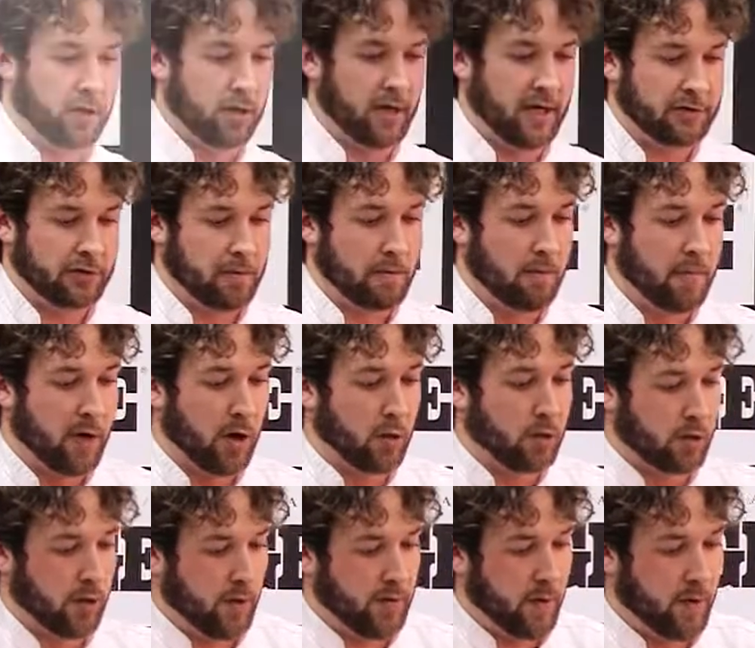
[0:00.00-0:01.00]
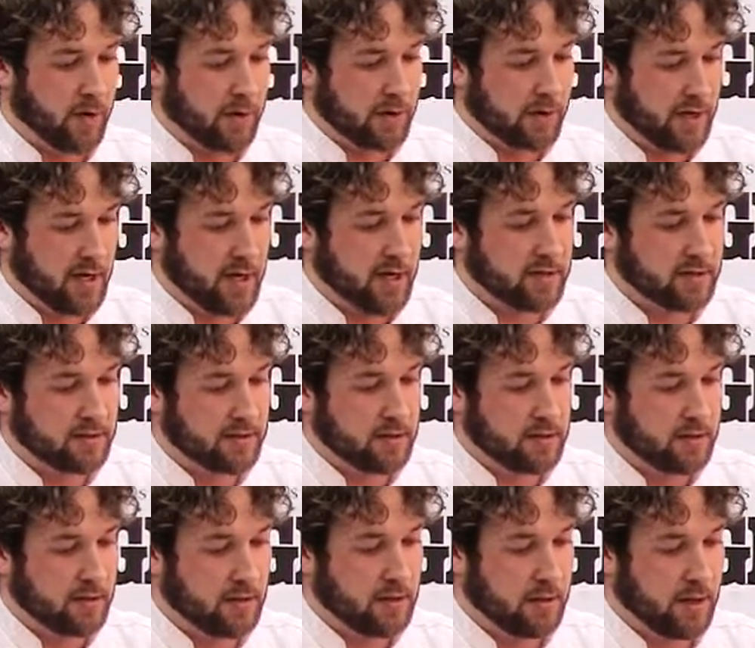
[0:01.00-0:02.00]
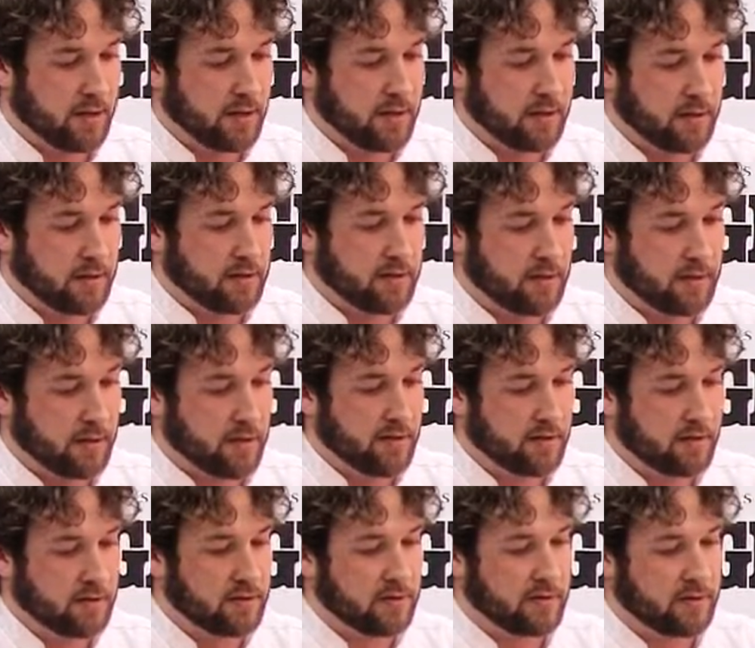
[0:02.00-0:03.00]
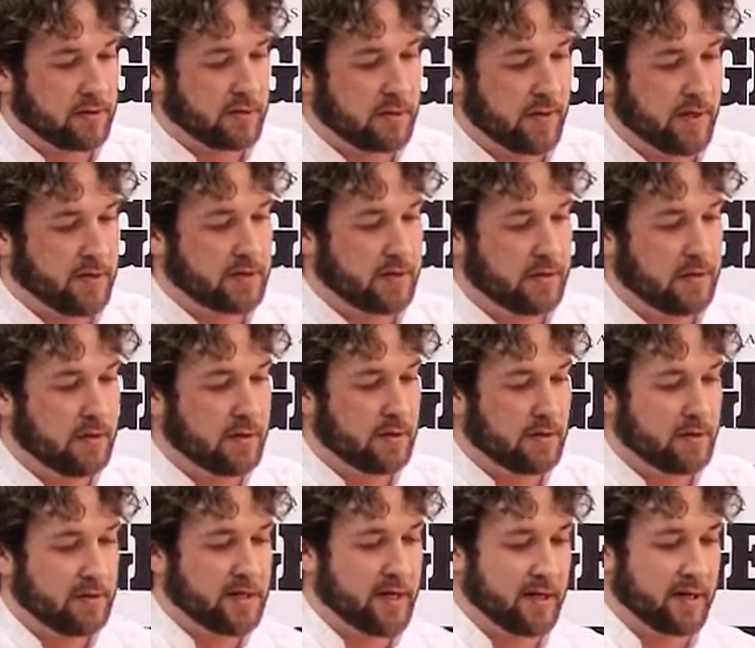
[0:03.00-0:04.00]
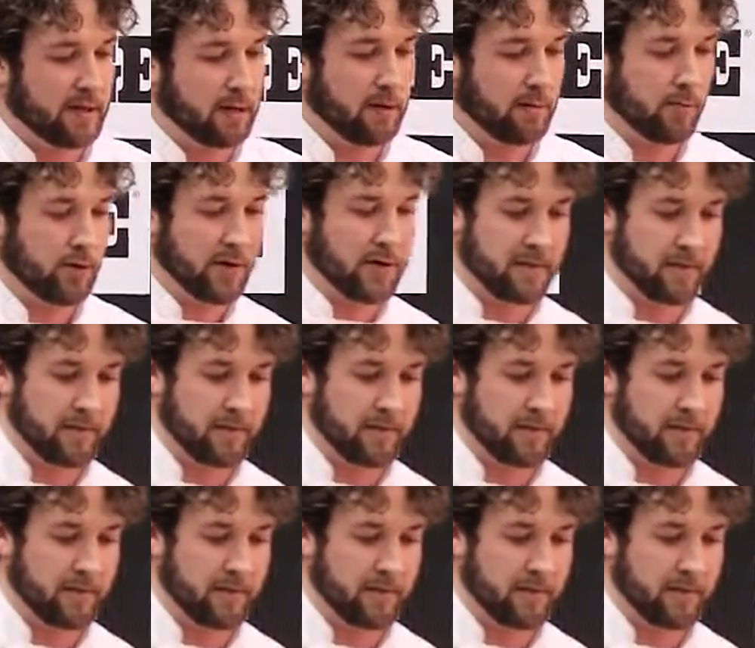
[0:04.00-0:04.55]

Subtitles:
little extra milk we're going to throw in here, guys. Nothing special. Kind of get a little